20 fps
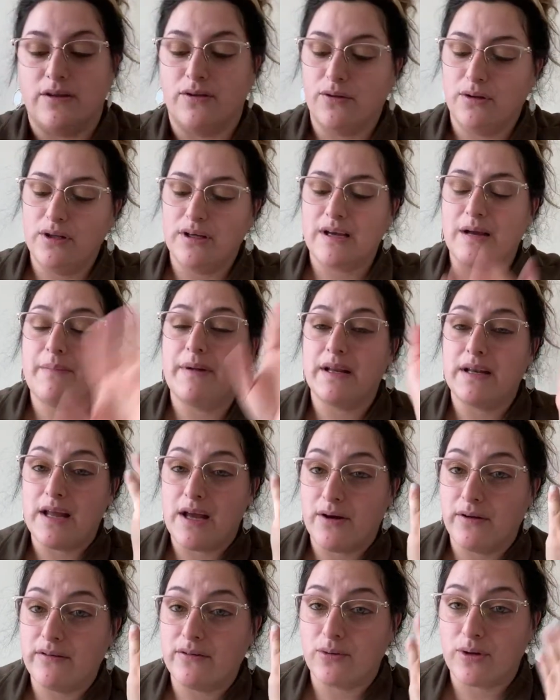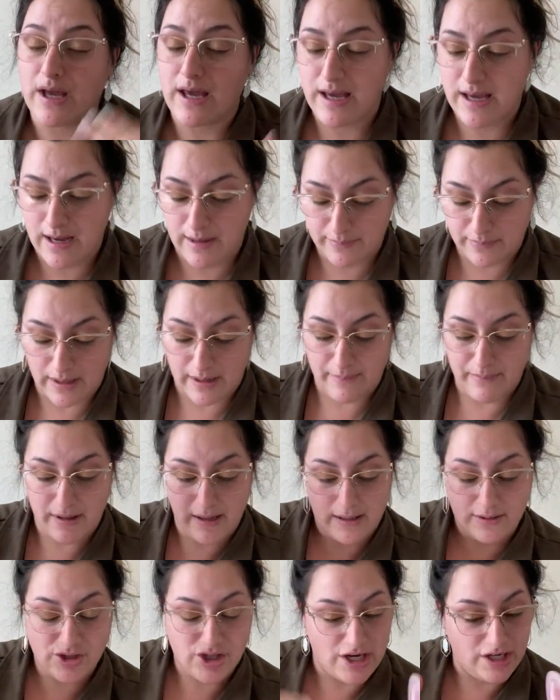And don't look at my nails, okay? I'm, I'm
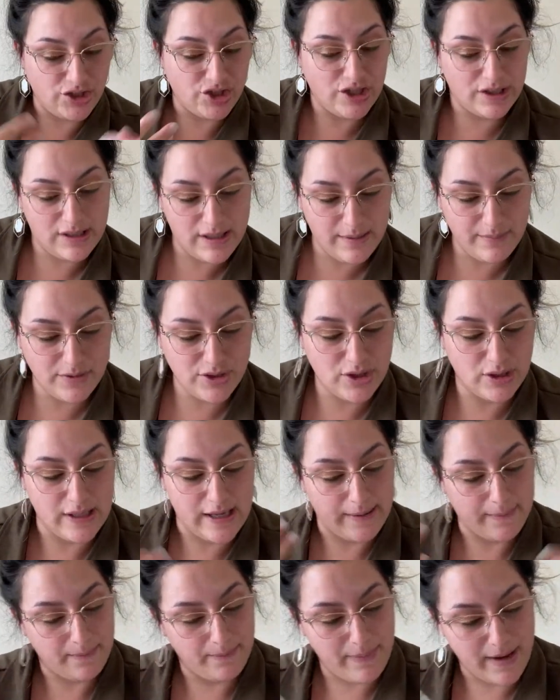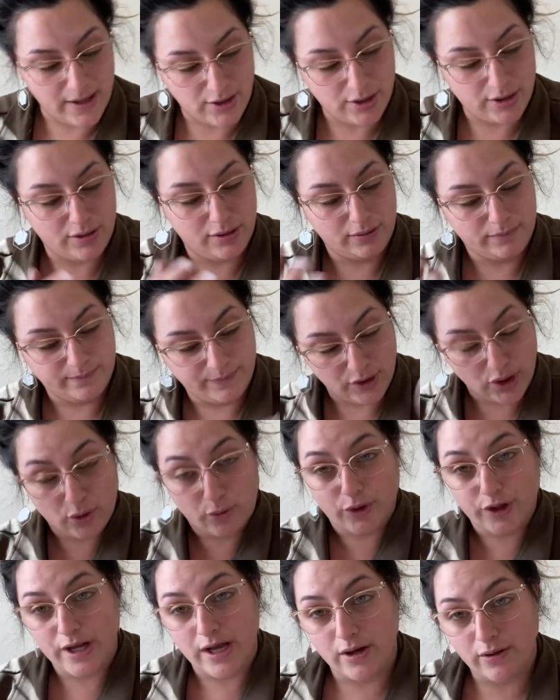changing them to like better,
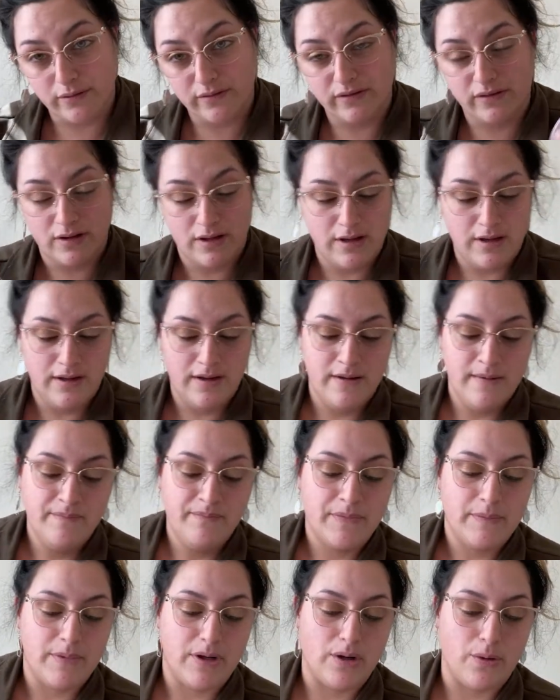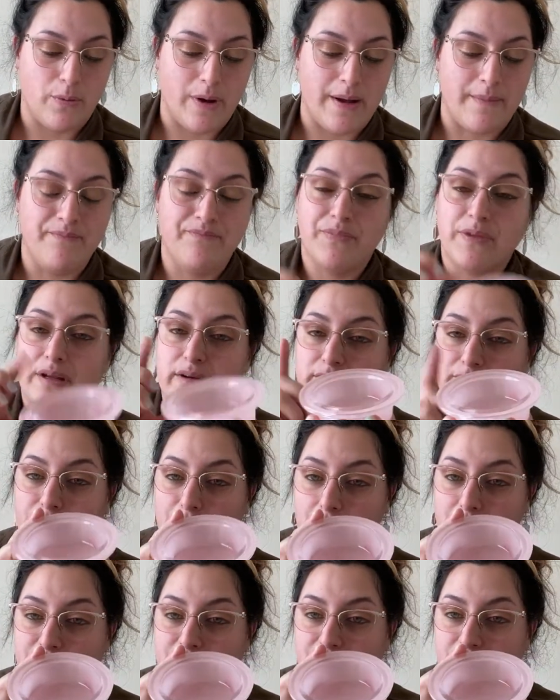newer nails. But anyway,
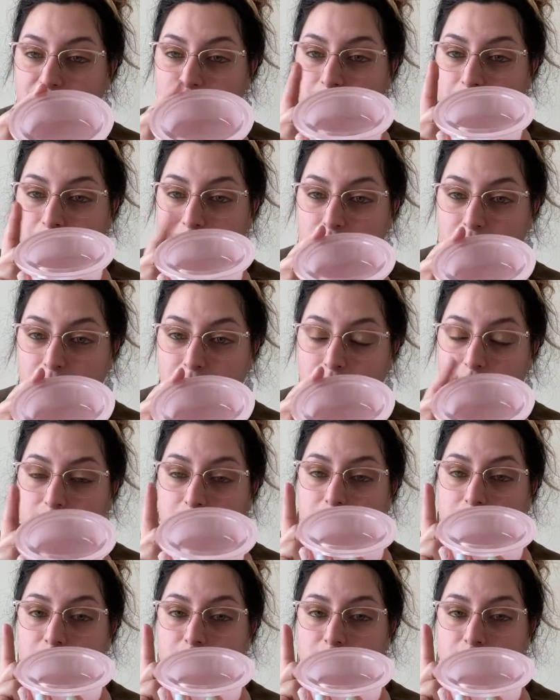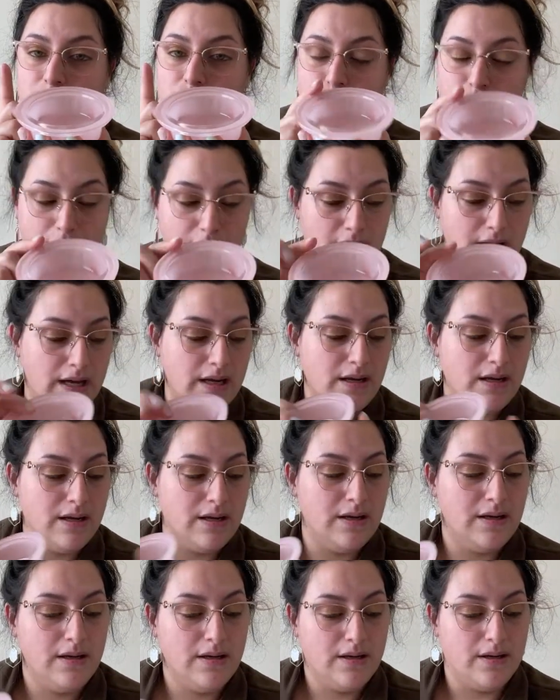frosted pink tray,
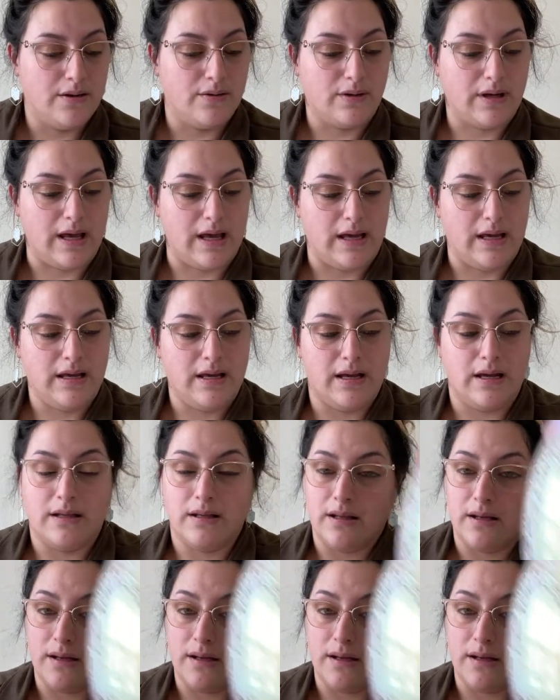okay? And